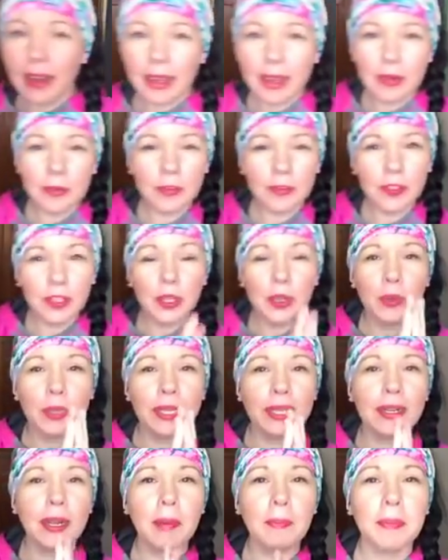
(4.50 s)
I am
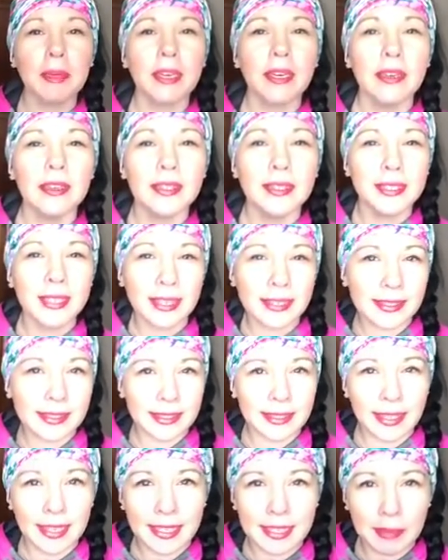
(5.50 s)
fueling up because yes,
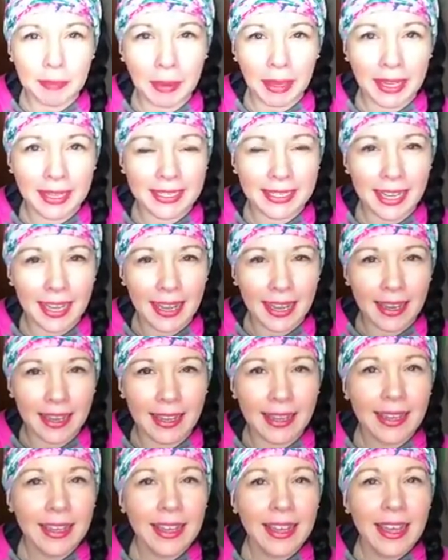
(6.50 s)
today is a paint
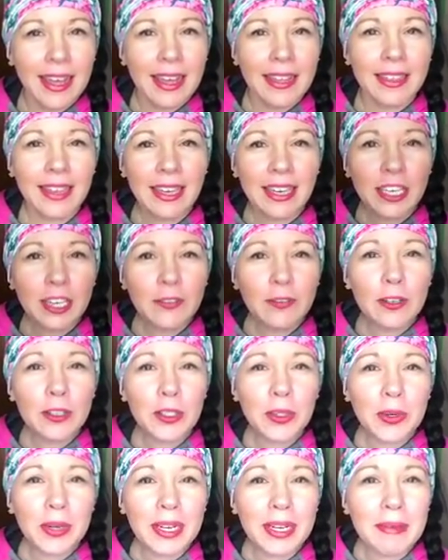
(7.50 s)
day. Thank you for
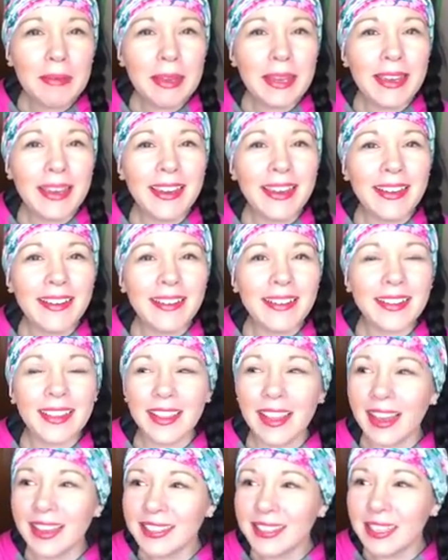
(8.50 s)
joining me here. The
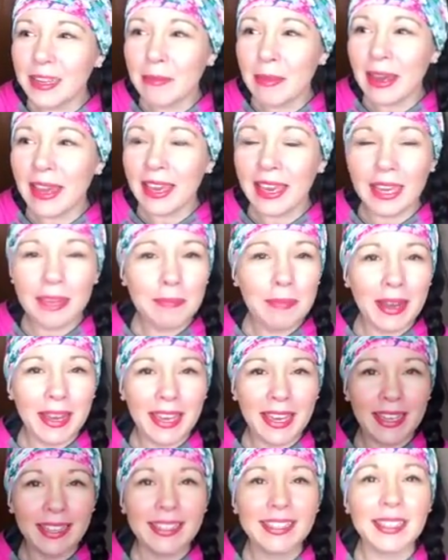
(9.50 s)
last time I had my
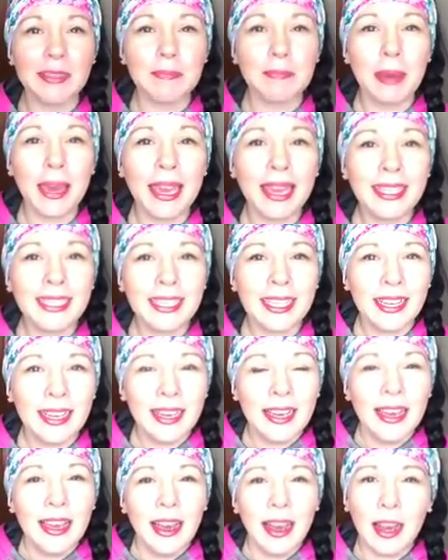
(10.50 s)
hands in paint,
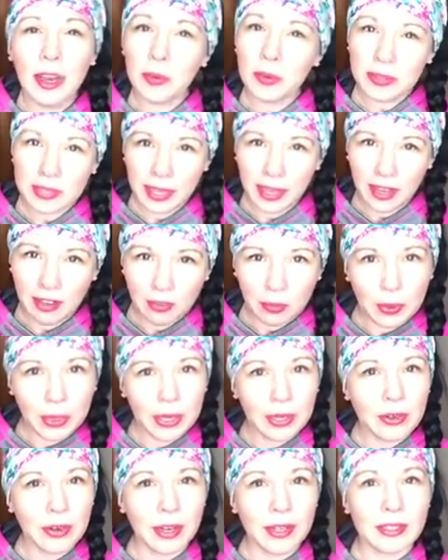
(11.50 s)
I was
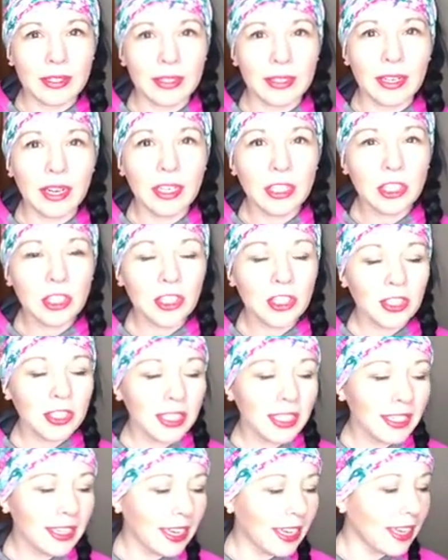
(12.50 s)
halfway across the
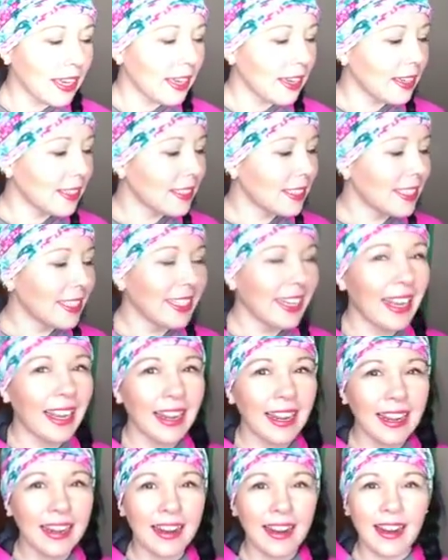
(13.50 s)
country and
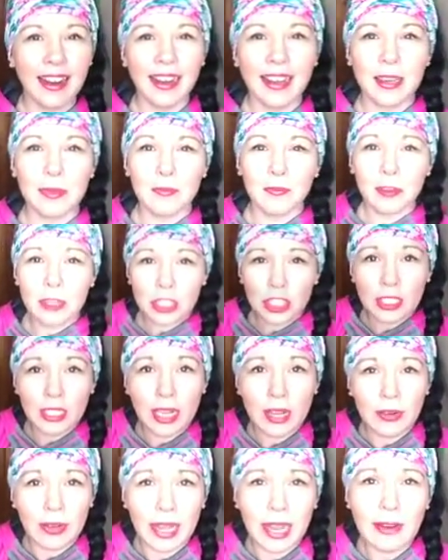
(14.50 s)
today I am fishing
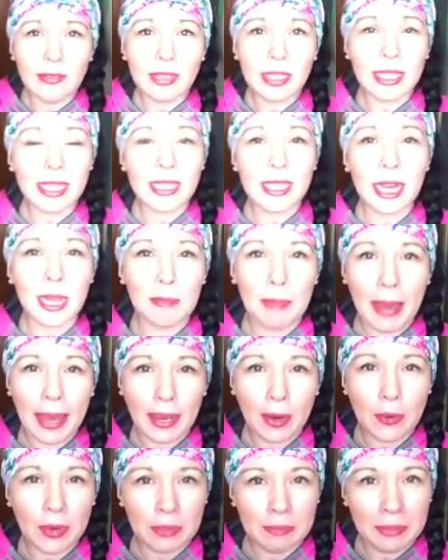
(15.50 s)
out everything that I
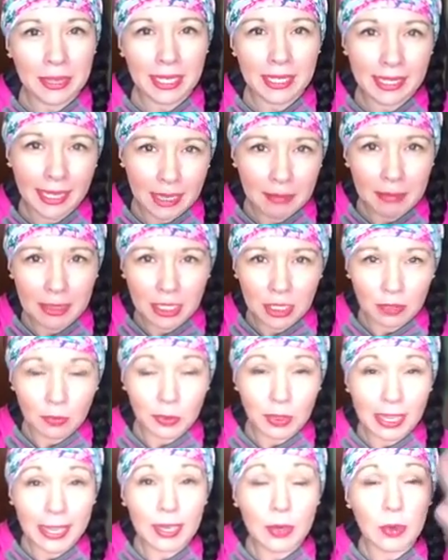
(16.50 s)
pack with me to take me to
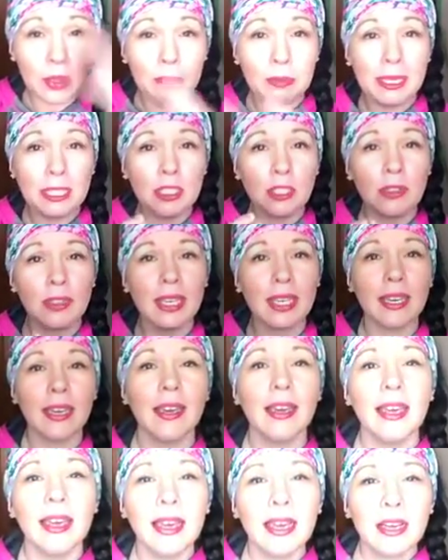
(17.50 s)
take with me to the
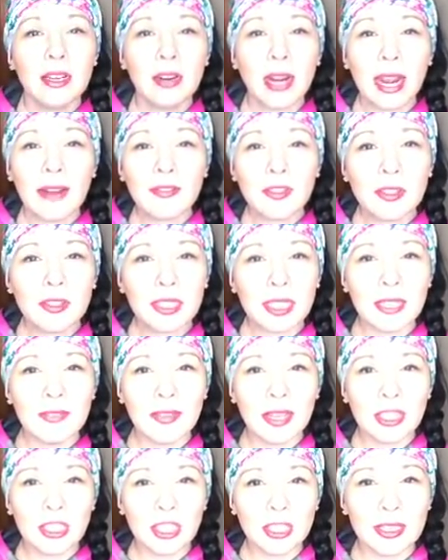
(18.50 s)
crafters
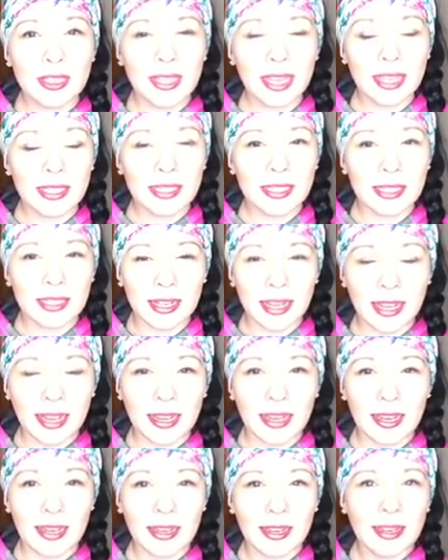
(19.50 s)
convention and
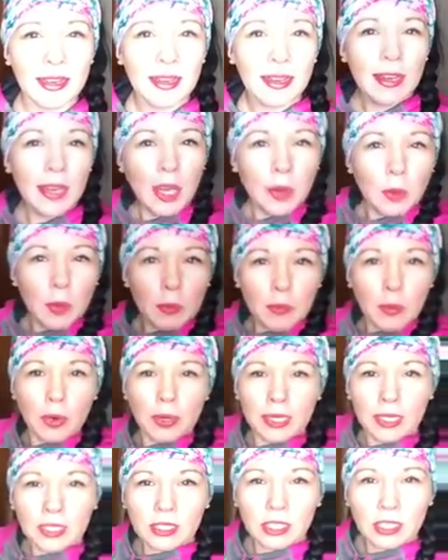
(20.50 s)
today we're
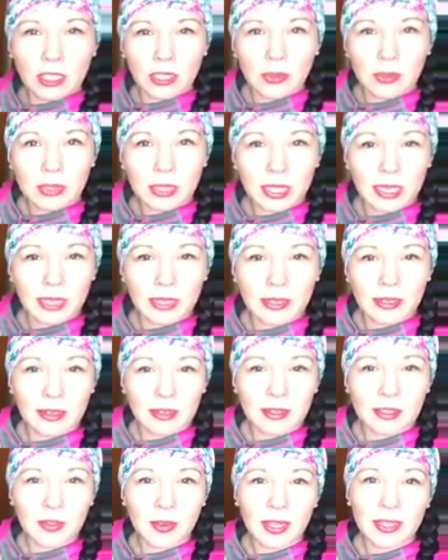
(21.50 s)
putting it to use
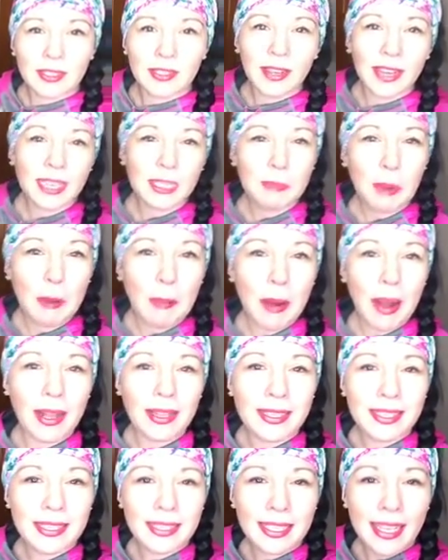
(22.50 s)
here. So as you guys pop
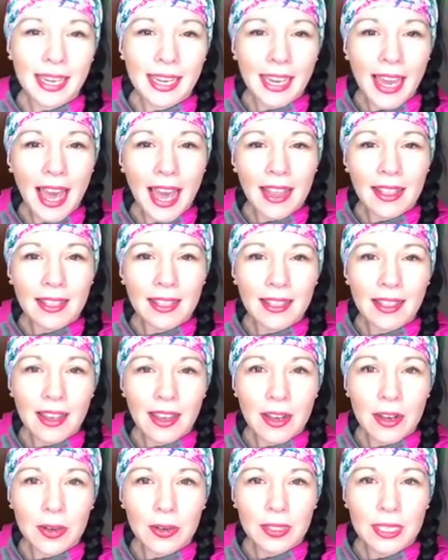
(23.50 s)
on, say
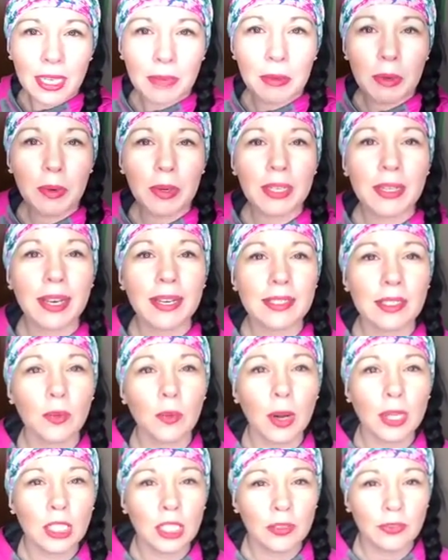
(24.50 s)
hello, tell me where you guys are
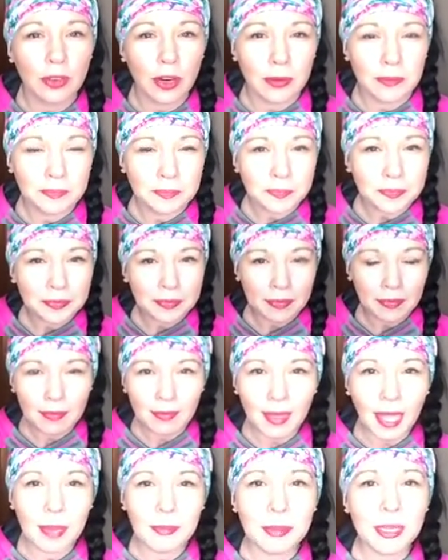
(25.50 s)
watching from.
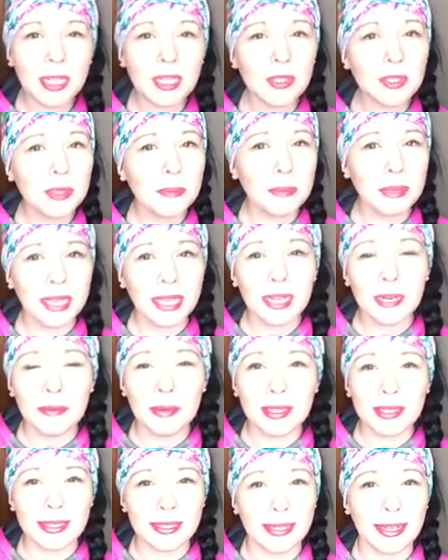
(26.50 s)
I'm gonna do some banana
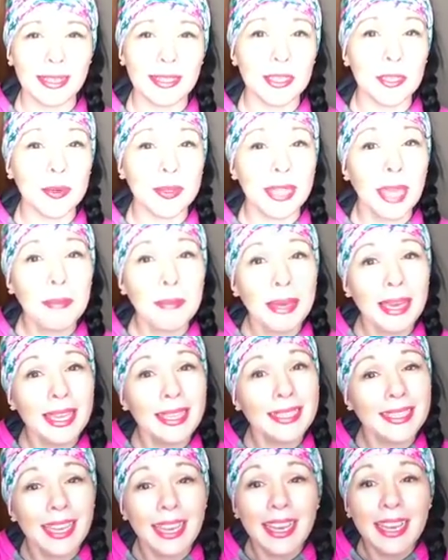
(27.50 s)
bucks today, and you know what that
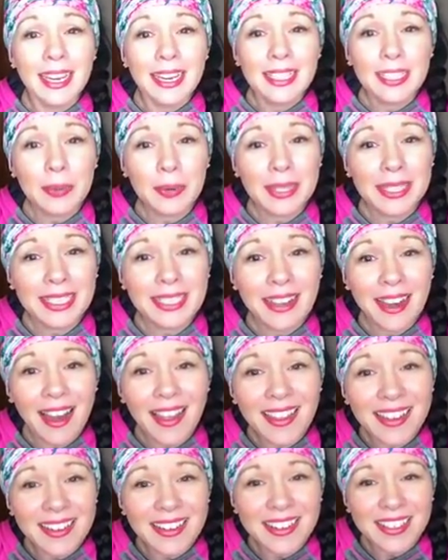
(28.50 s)
means?
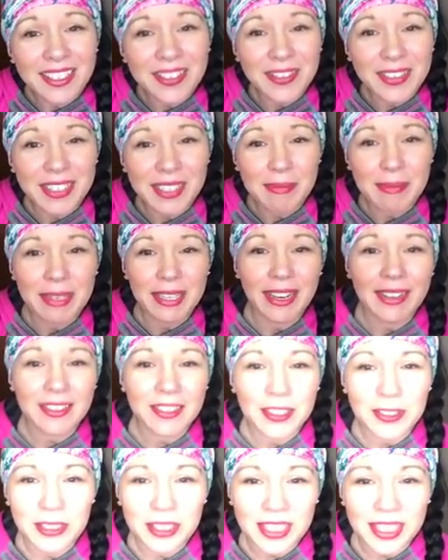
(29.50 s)
$20 for somebody out
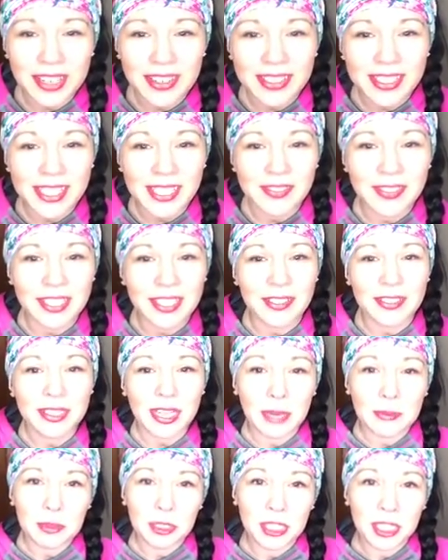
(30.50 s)
there who shares this video,
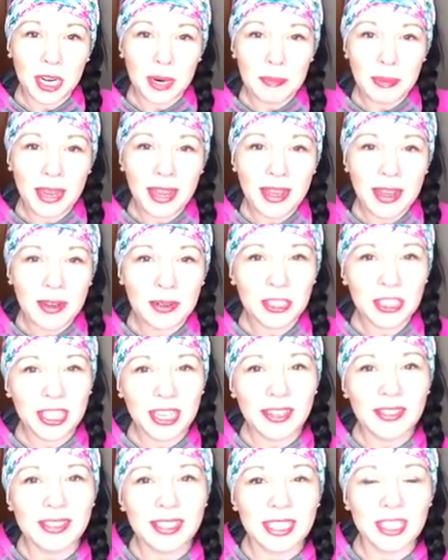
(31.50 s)
type share below,
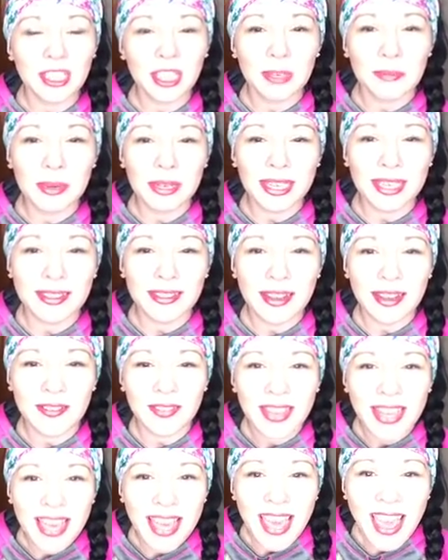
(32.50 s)
shares the Junk Monkey love.